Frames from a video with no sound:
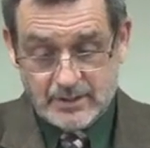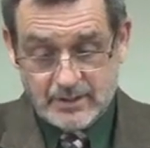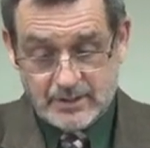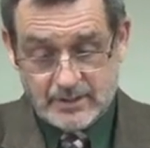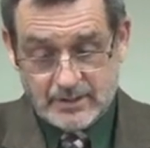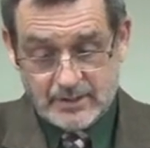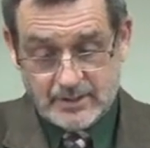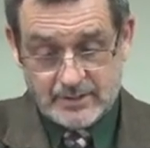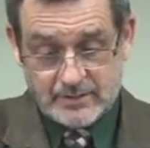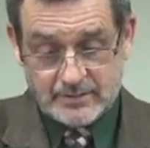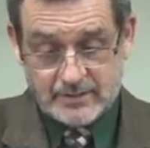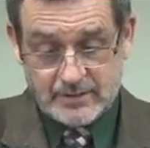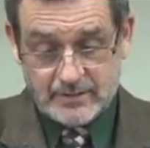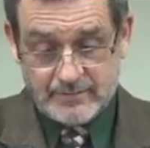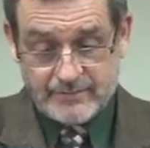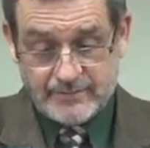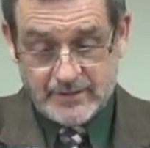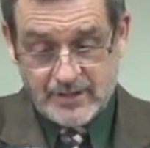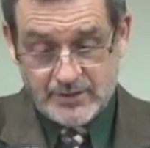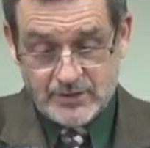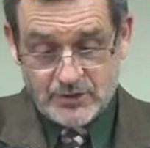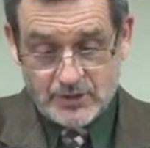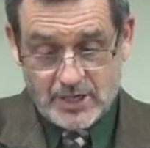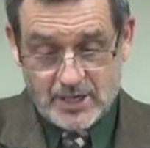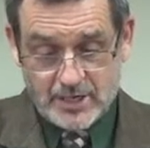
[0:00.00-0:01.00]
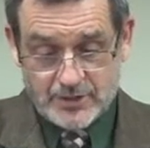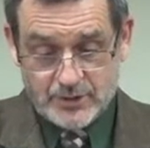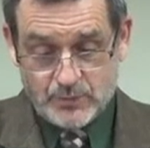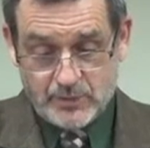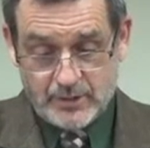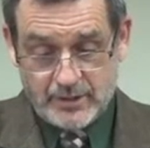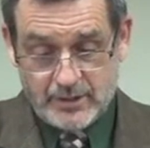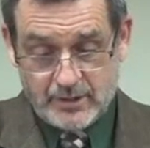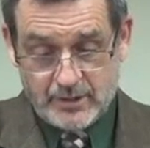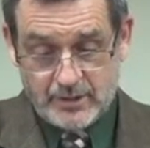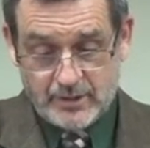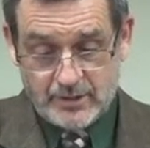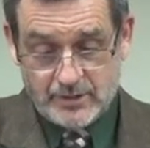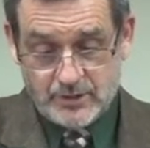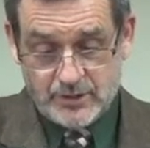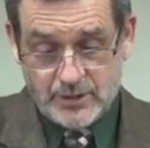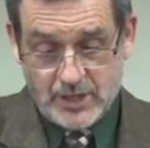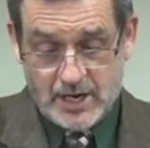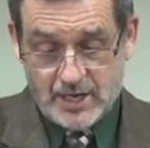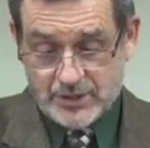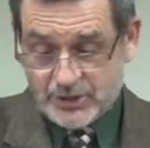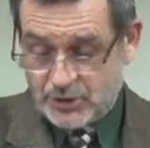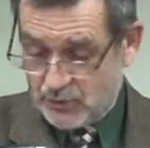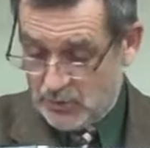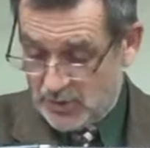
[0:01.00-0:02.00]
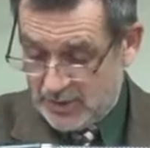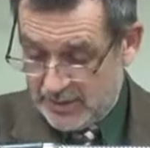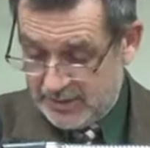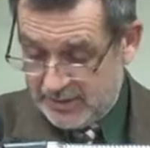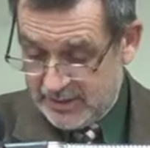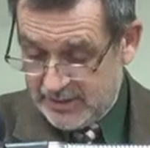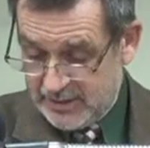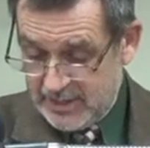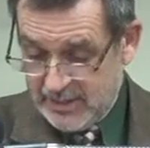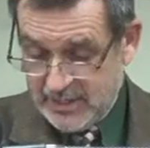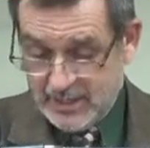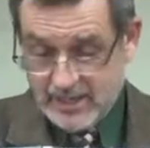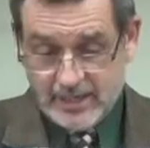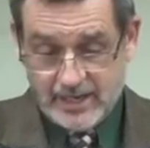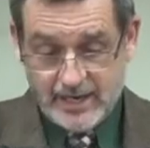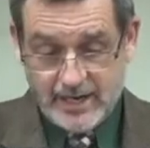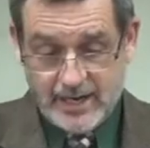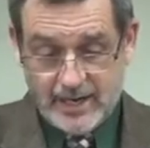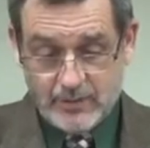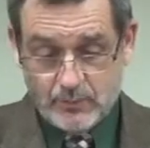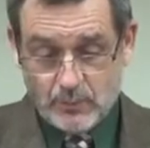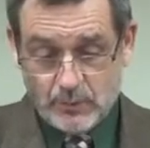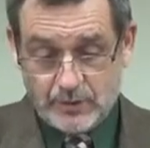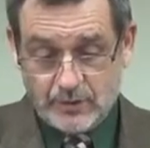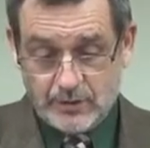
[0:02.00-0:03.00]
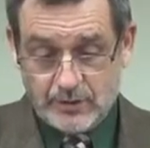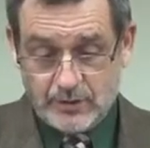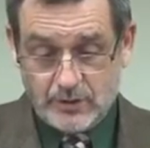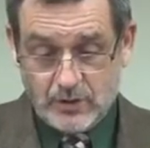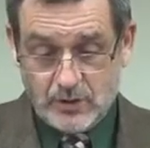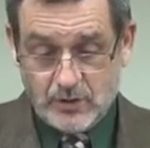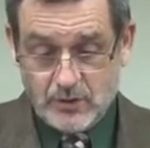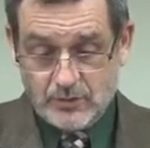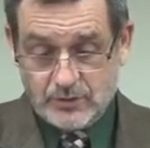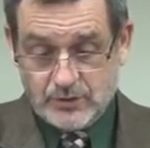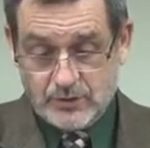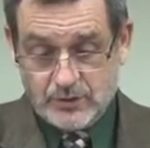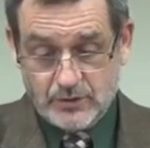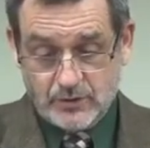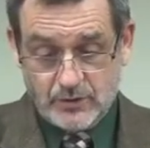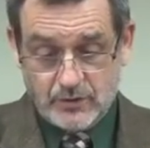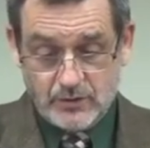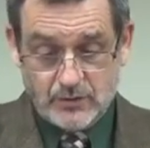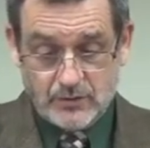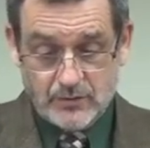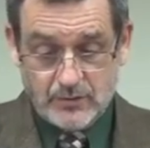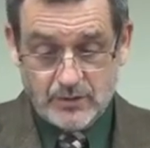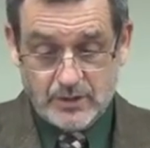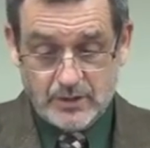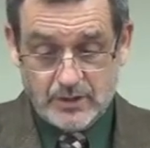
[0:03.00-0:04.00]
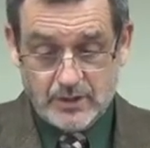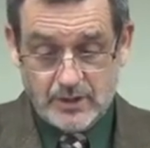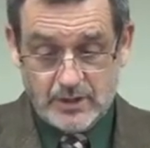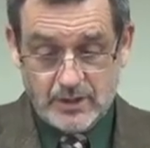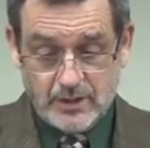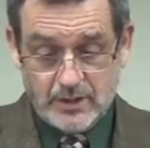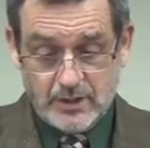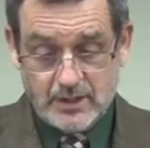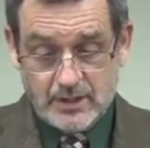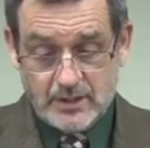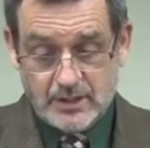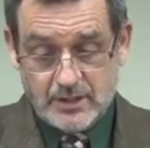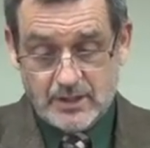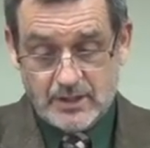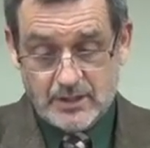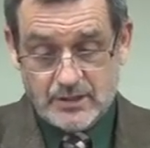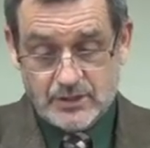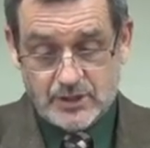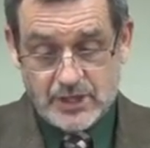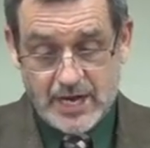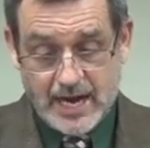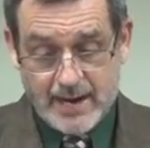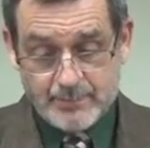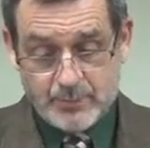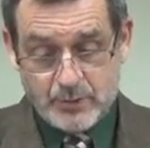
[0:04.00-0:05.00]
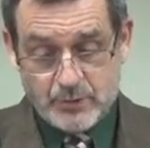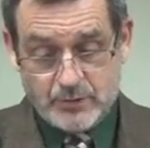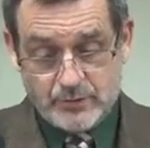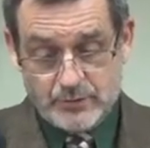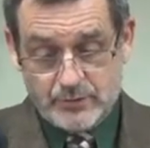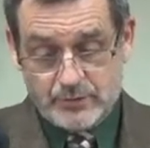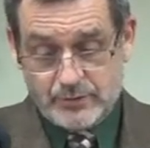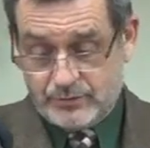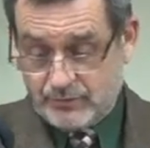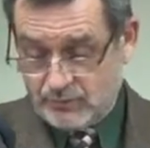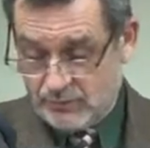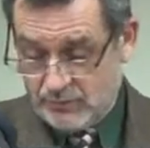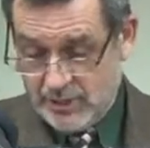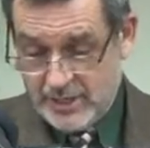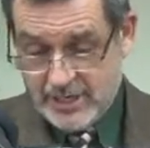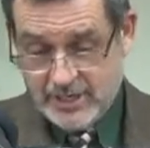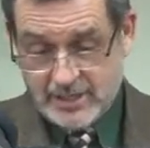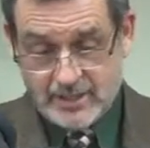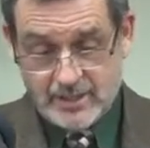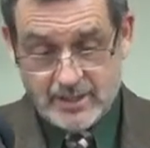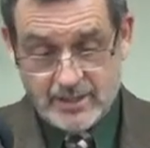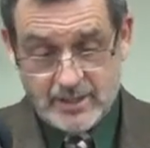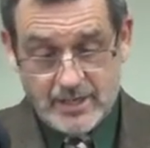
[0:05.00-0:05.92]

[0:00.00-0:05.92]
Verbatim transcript: oh, find Joshua here. Joshua. And we're going to go to chapter 3.